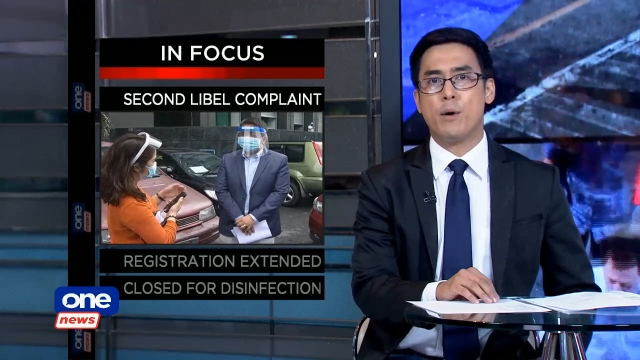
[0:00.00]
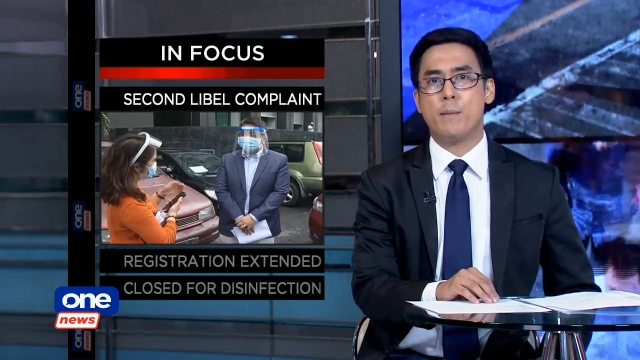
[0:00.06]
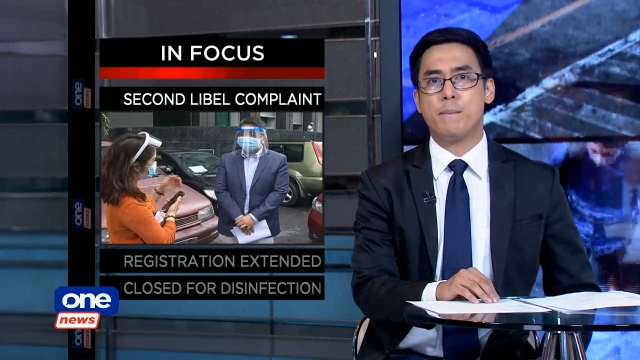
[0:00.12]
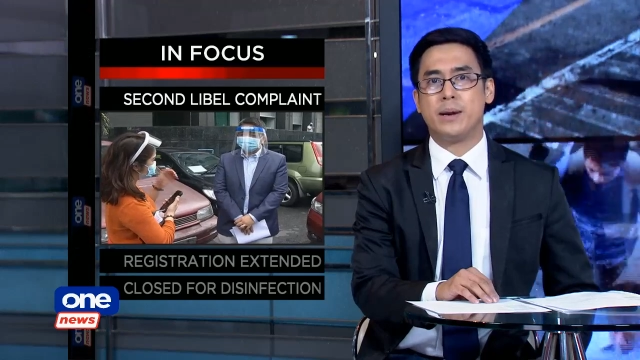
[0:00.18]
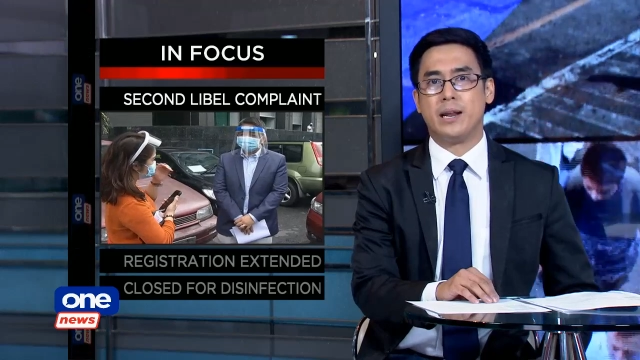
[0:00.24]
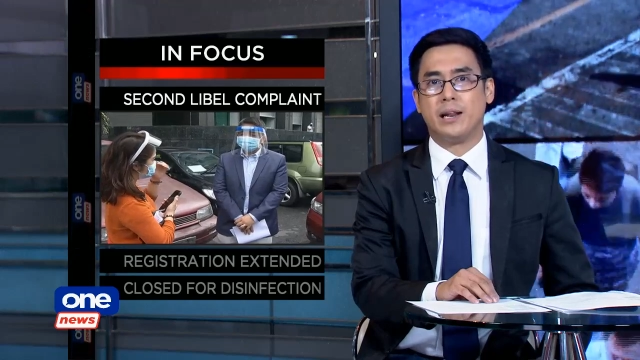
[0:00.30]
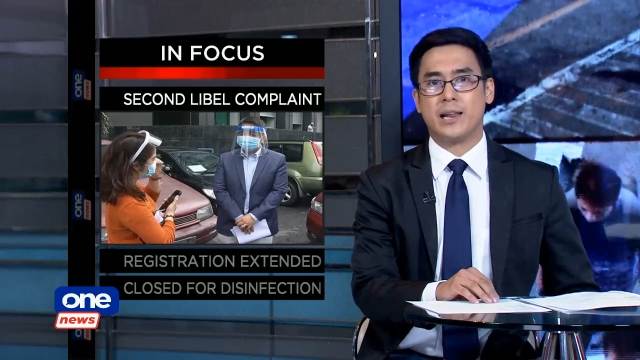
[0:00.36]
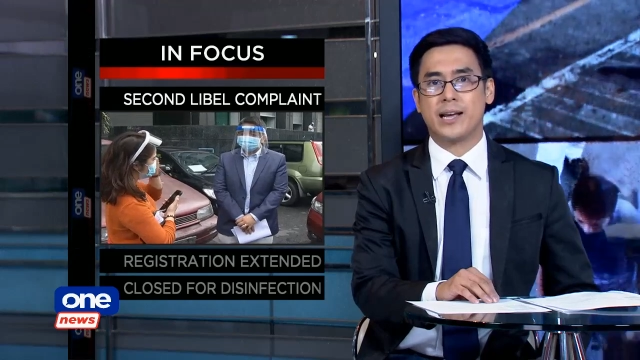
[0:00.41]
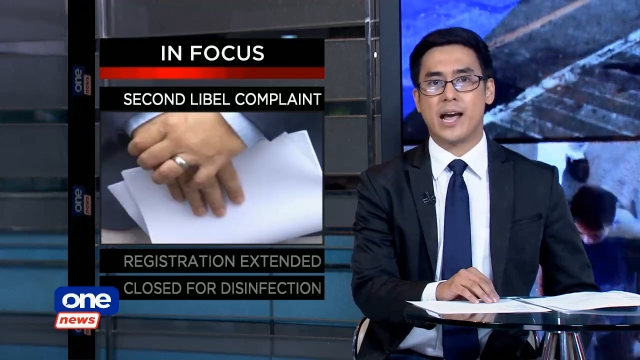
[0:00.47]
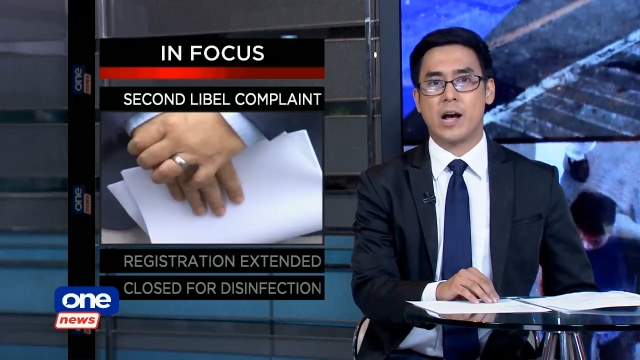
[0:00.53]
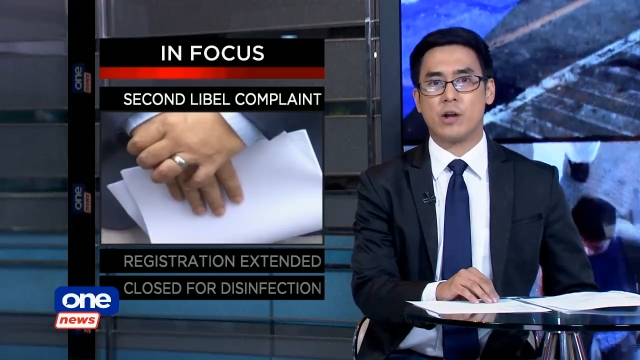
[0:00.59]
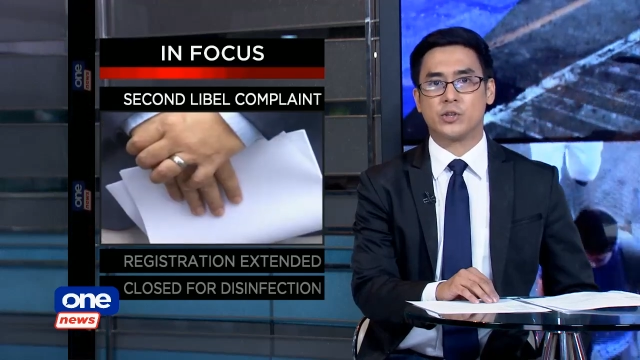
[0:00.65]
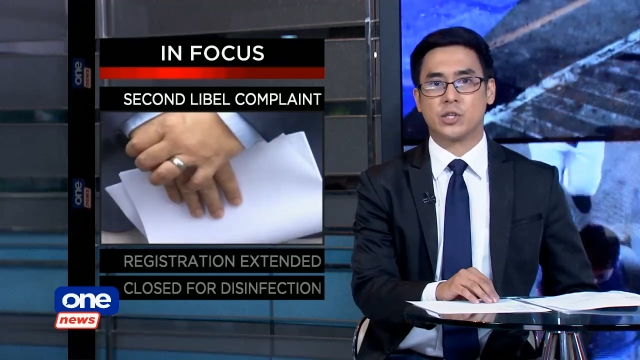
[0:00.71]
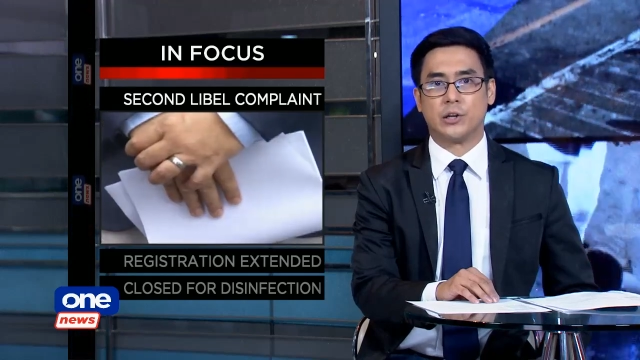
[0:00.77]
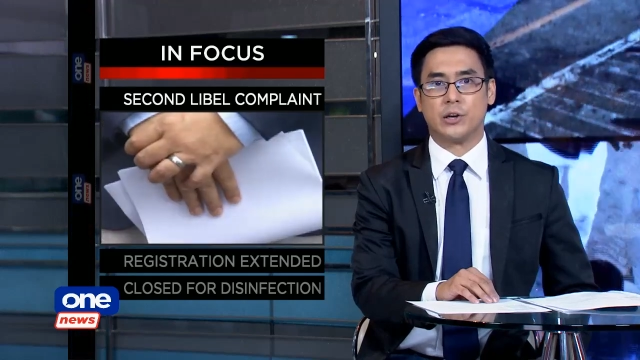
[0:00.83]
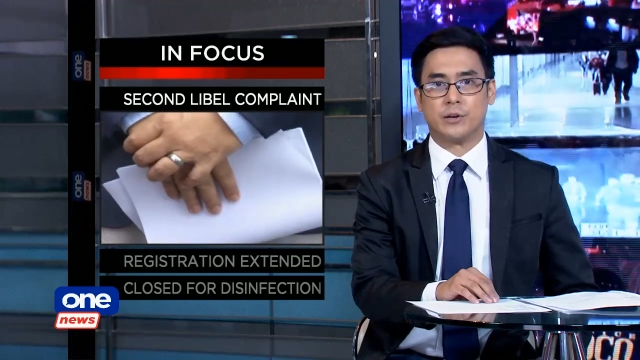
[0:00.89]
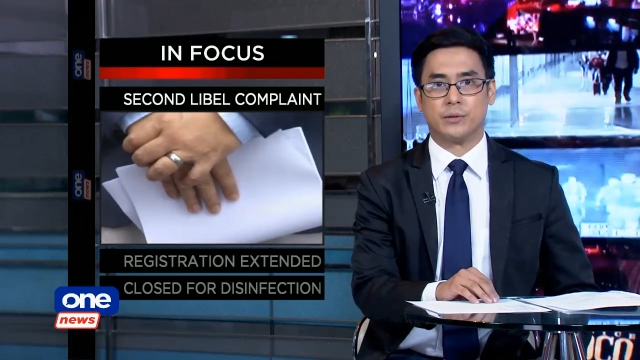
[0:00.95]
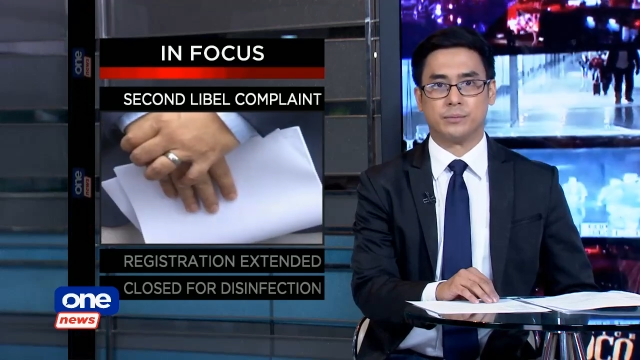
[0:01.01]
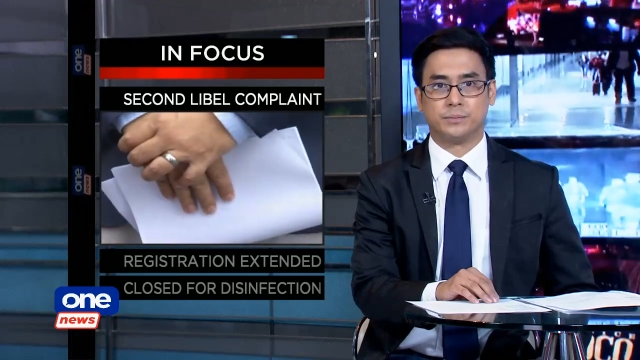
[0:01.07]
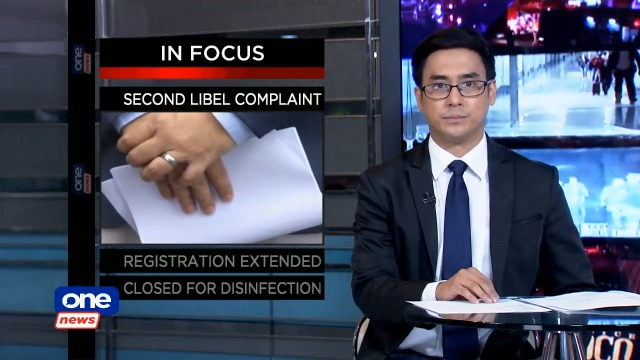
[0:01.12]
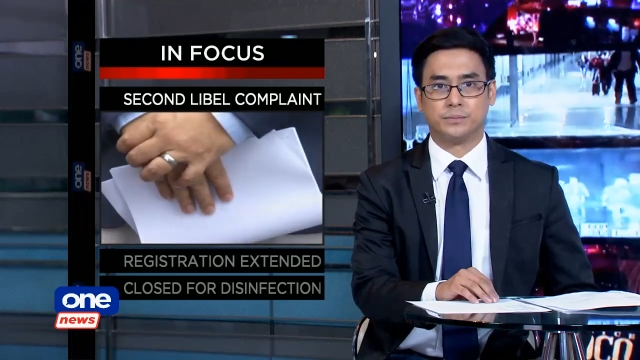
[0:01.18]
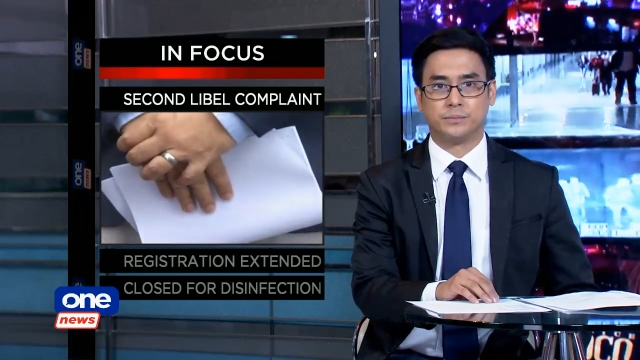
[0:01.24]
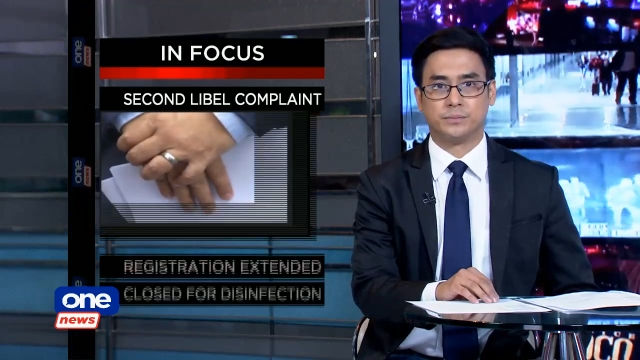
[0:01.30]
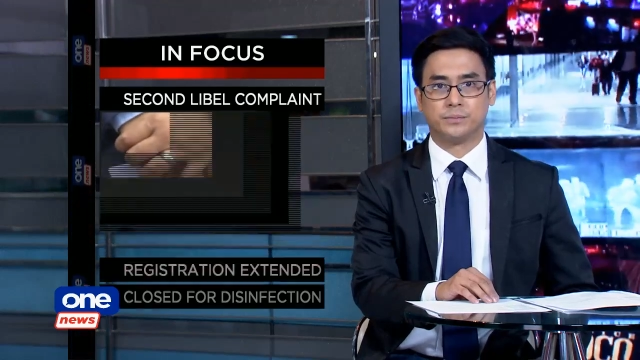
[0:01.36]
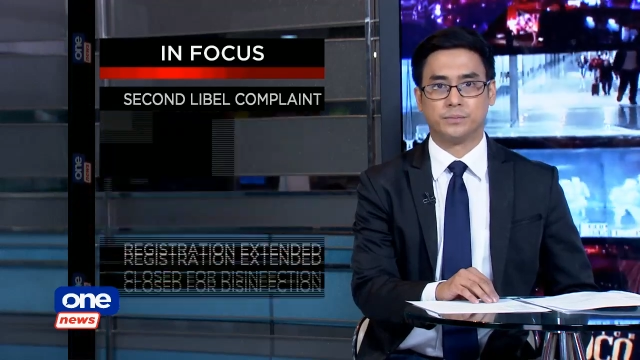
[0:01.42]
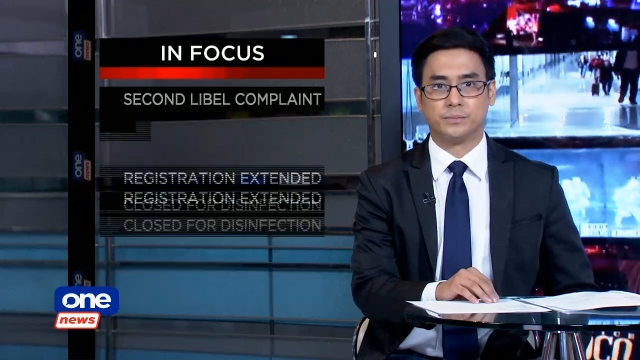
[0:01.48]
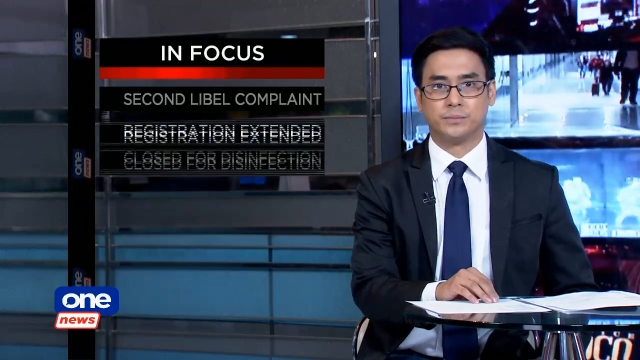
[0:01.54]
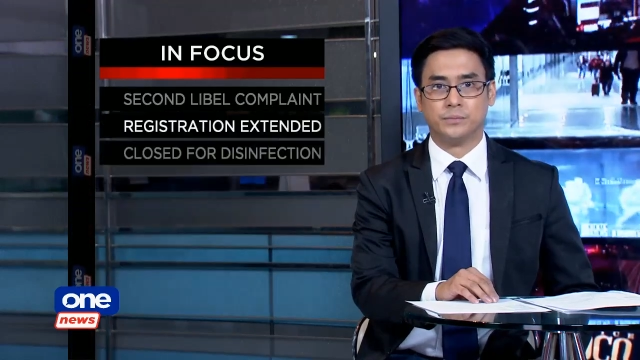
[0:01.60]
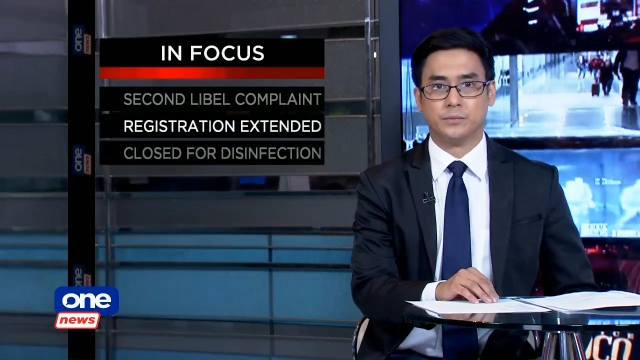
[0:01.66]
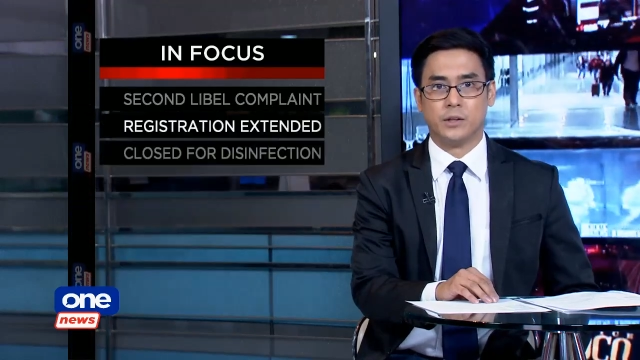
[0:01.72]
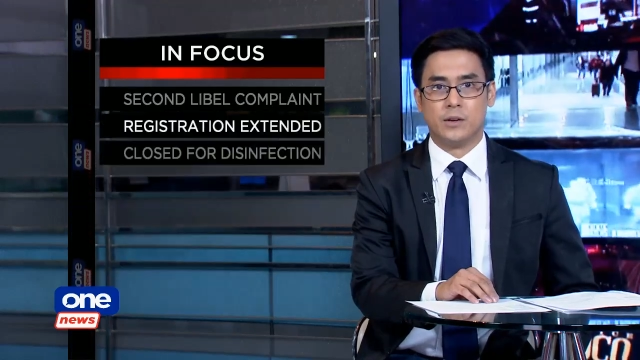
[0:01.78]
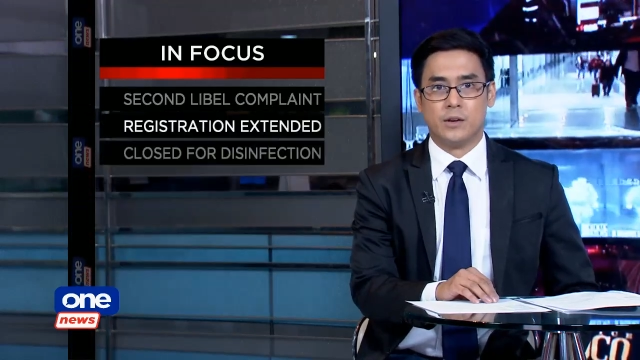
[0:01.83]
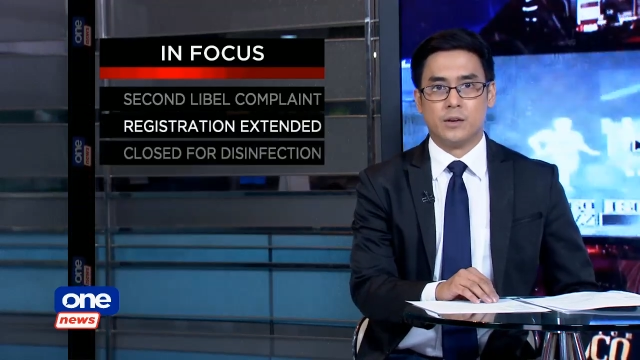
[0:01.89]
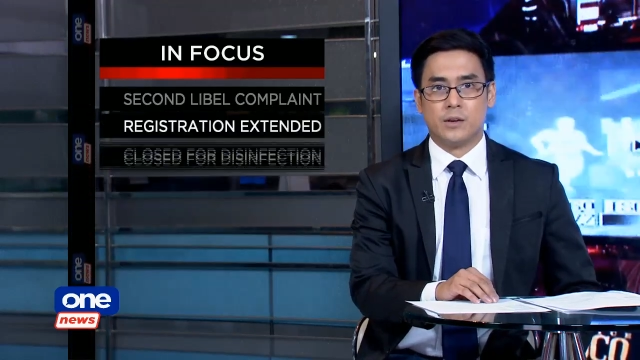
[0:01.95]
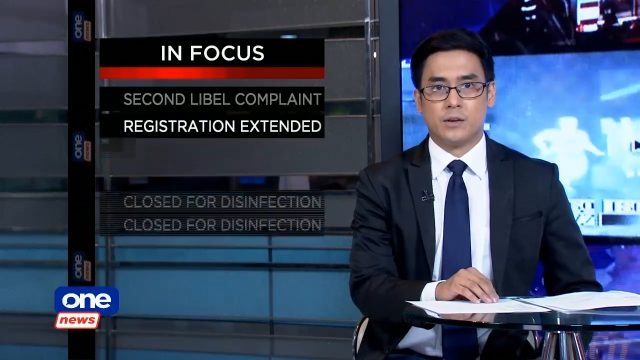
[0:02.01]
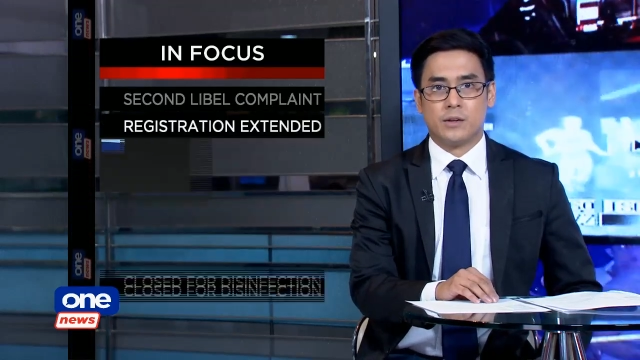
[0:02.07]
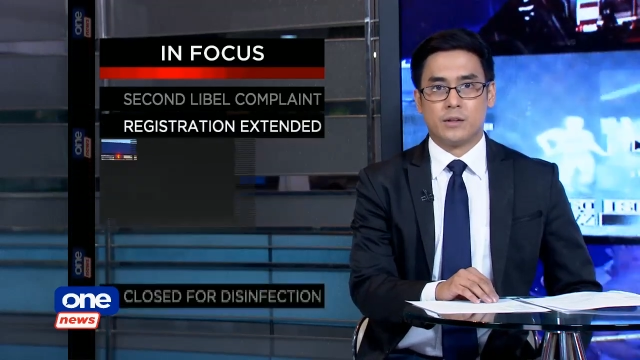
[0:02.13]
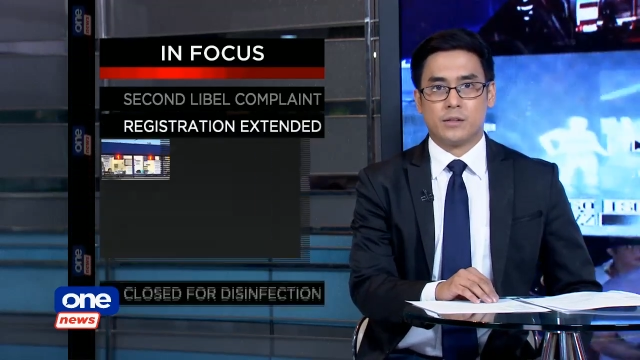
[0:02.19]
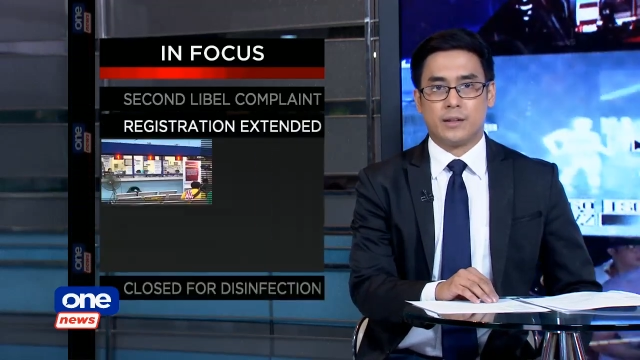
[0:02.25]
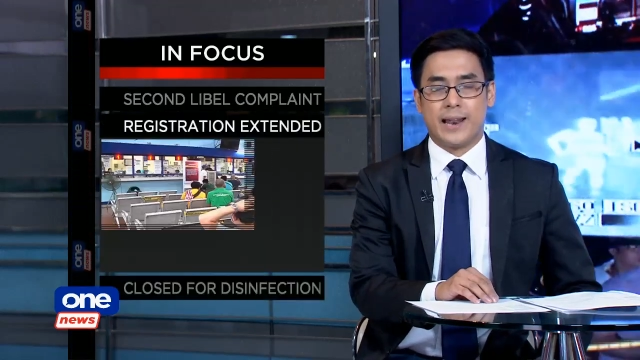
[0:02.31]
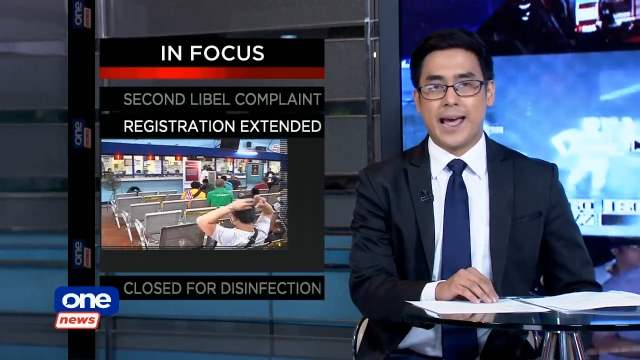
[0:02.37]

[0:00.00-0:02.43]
Manila councilor. The